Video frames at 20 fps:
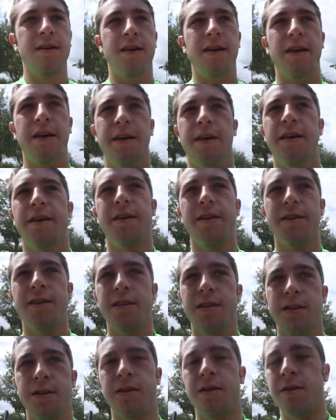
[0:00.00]

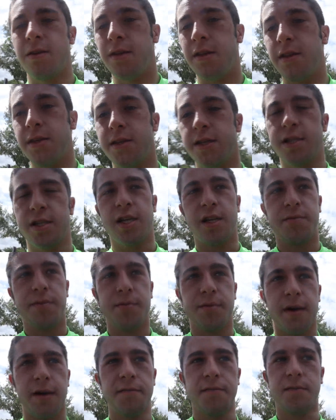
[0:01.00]
and this is going to
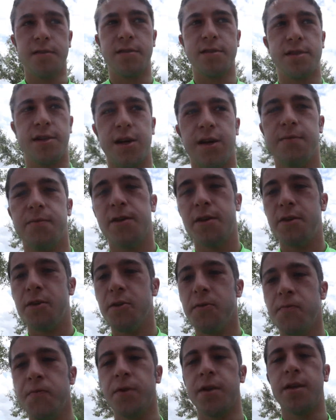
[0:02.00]
be my first time
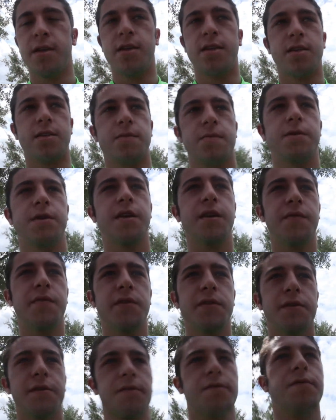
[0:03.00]
here, so we'll
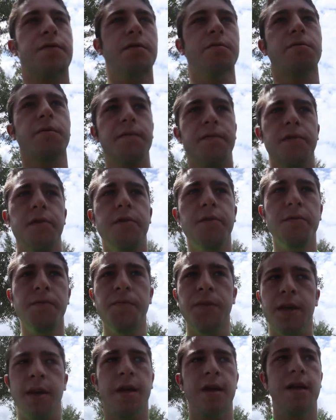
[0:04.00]
give you our full
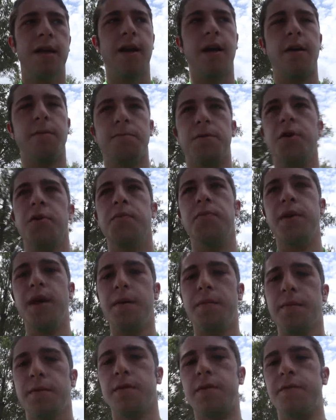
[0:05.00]
review. Now I won't be
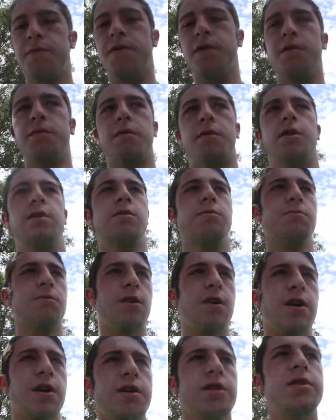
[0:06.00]
able to film on
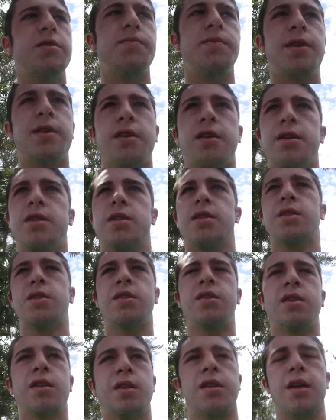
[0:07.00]
rides
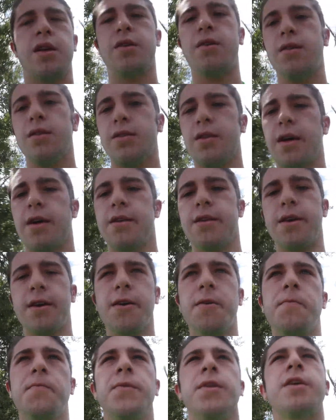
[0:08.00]
because they don't allow
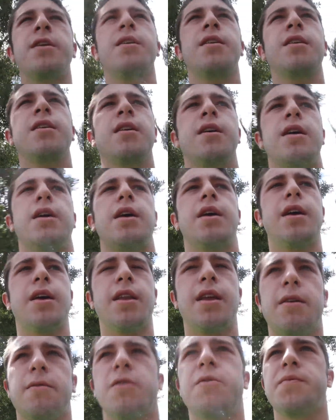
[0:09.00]
that,
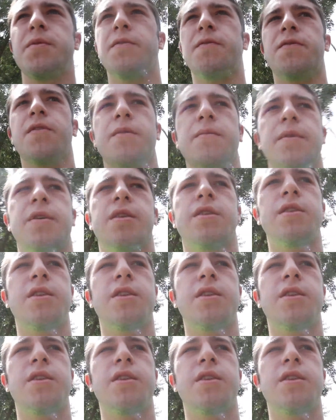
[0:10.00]
and I won't be filming